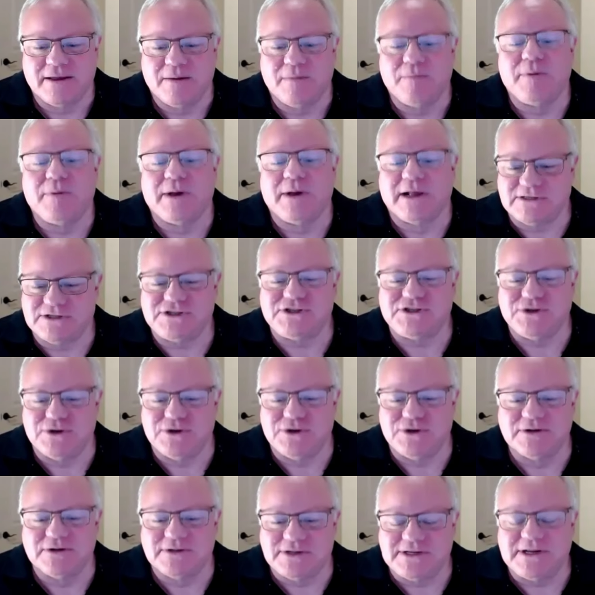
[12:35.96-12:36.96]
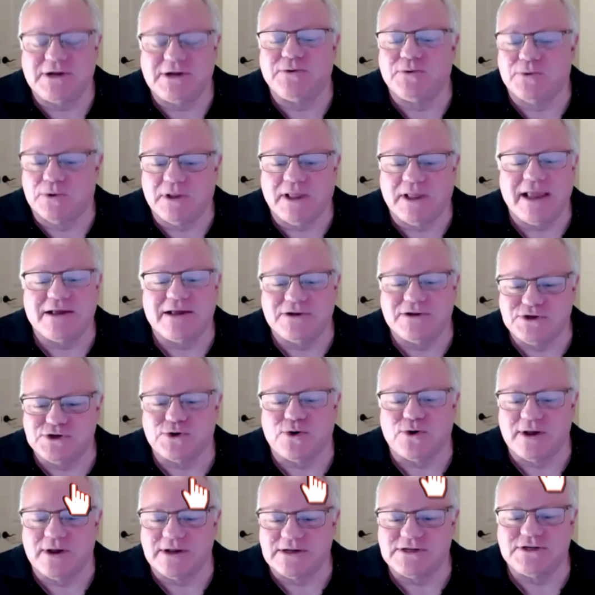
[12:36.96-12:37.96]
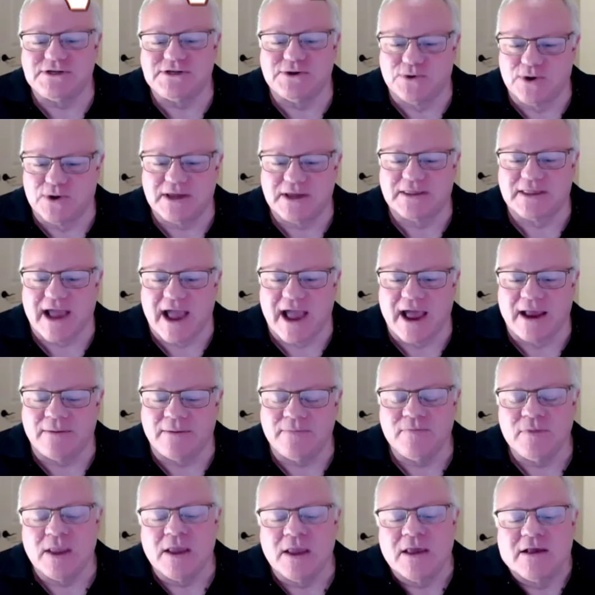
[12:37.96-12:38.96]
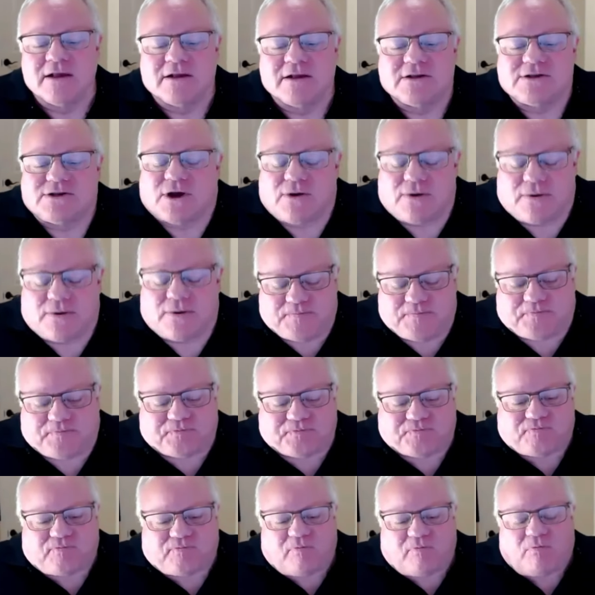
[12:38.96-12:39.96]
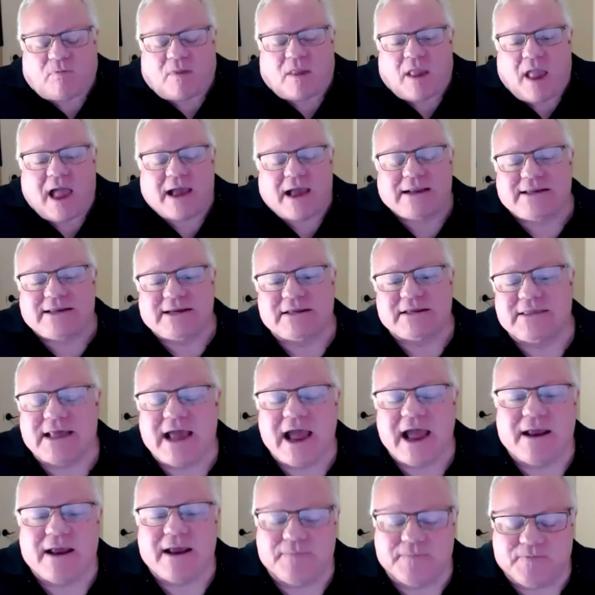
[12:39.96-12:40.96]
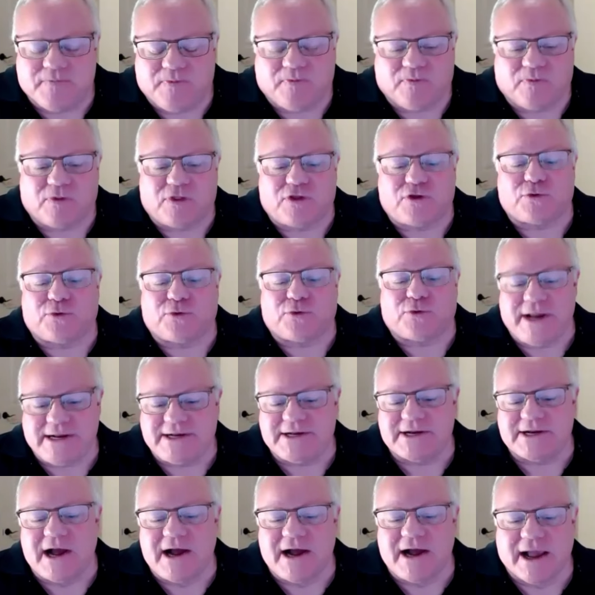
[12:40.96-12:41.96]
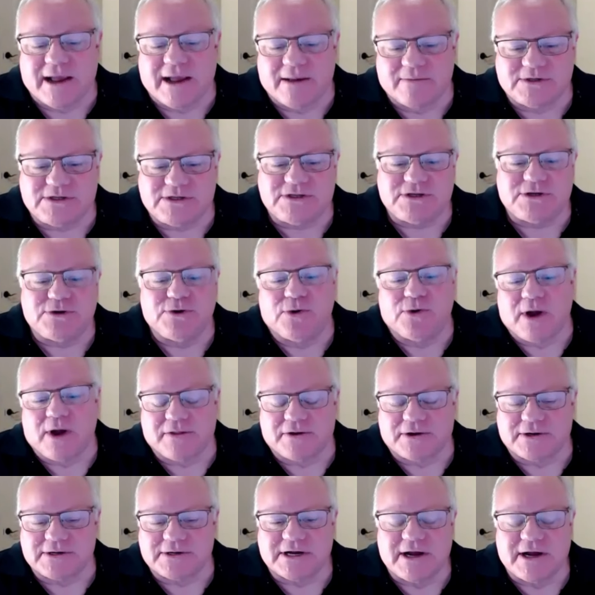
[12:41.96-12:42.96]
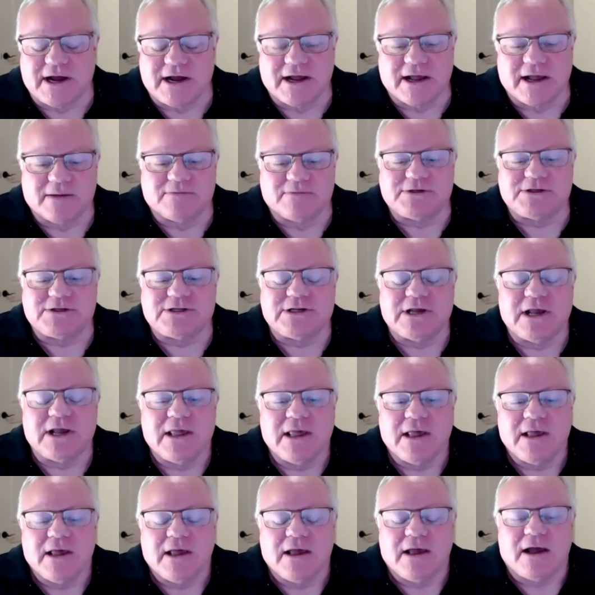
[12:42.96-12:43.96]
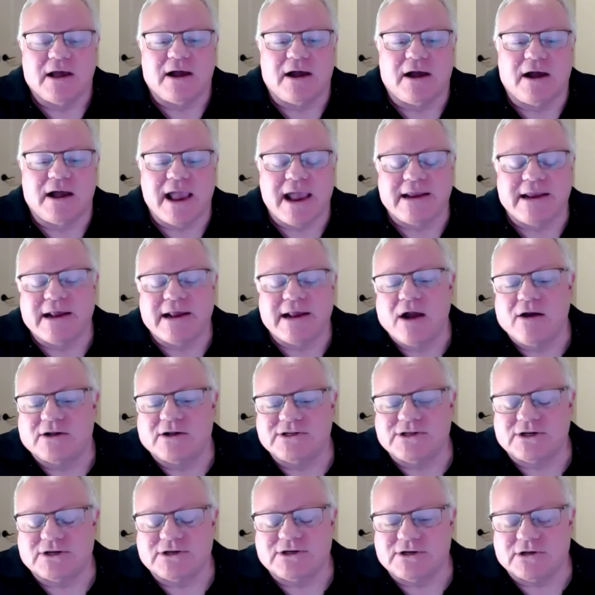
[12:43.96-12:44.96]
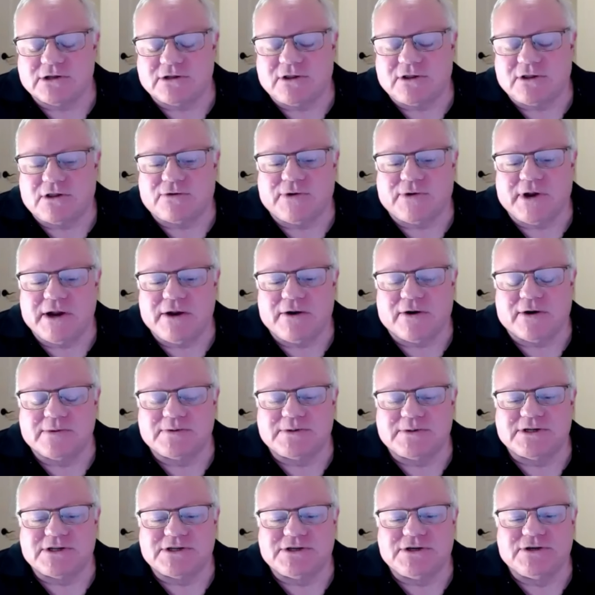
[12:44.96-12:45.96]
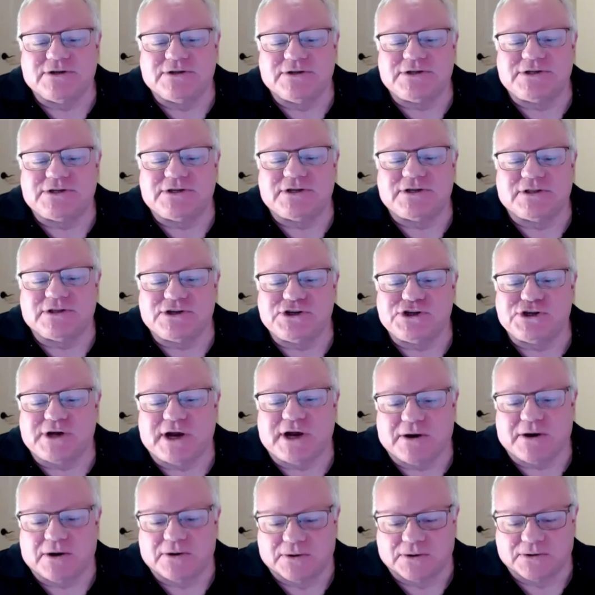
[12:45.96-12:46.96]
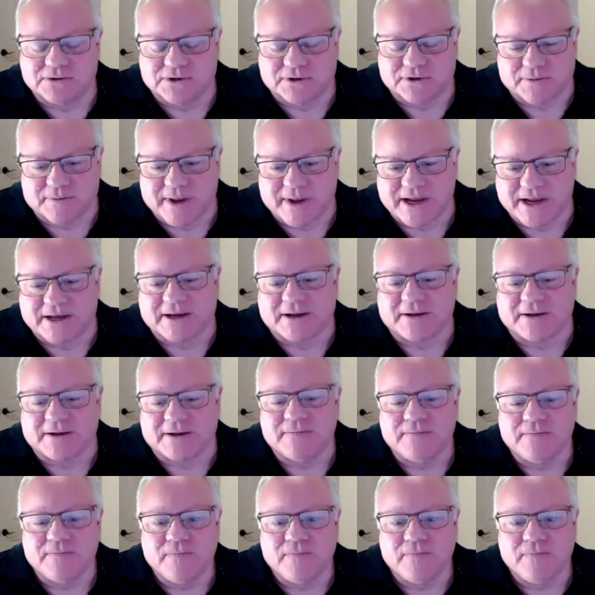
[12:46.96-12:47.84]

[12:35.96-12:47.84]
But students, he really enjoys doing that. So I did that 3 times, 2 other times, and I also took 3 groups of students to the shareholder meeting.